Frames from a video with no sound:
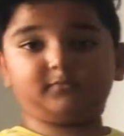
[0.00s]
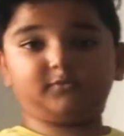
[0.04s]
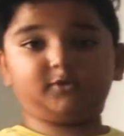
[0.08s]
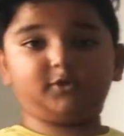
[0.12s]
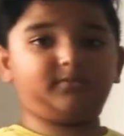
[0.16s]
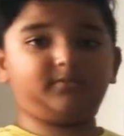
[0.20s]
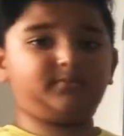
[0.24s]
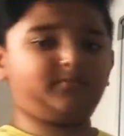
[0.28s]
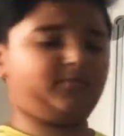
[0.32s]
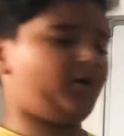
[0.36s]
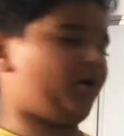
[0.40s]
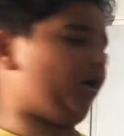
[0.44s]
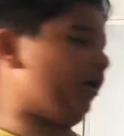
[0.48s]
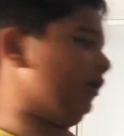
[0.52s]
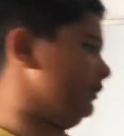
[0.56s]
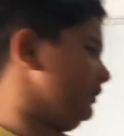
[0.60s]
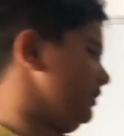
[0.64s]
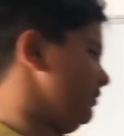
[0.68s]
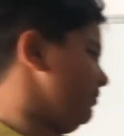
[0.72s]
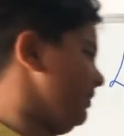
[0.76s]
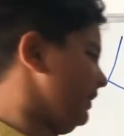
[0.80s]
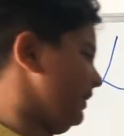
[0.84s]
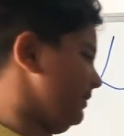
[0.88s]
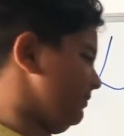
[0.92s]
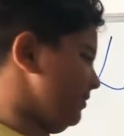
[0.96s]
or the
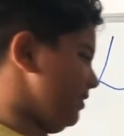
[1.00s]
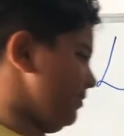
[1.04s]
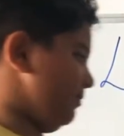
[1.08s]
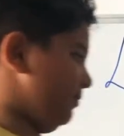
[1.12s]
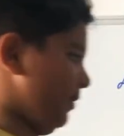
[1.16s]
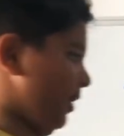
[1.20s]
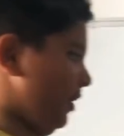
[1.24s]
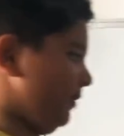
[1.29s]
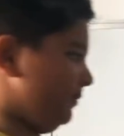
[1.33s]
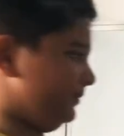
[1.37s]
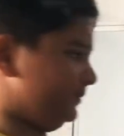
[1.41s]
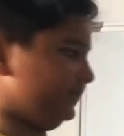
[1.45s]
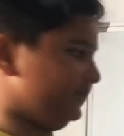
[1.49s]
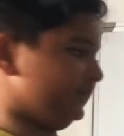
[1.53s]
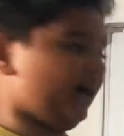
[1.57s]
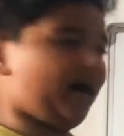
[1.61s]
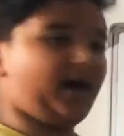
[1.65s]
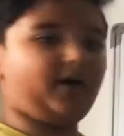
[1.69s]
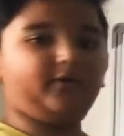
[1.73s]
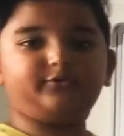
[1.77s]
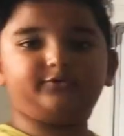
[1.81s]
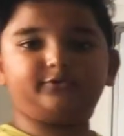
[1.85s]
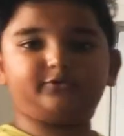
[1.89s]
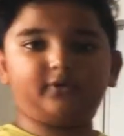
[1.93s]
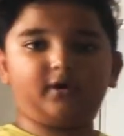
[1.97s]
baby pops
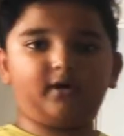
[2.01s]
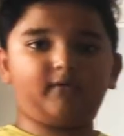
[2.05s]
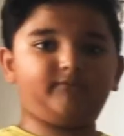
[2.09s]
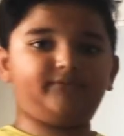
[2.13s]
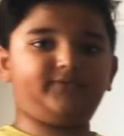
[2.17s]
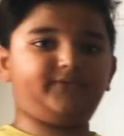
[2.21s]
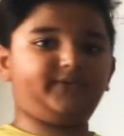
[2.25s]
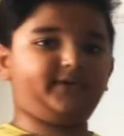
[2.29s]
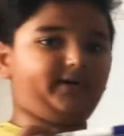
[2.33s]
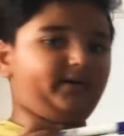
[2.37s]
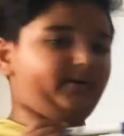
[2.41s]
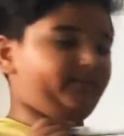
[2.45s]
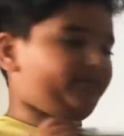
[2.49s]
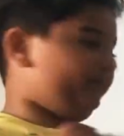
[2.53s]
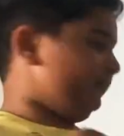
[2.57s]
out of the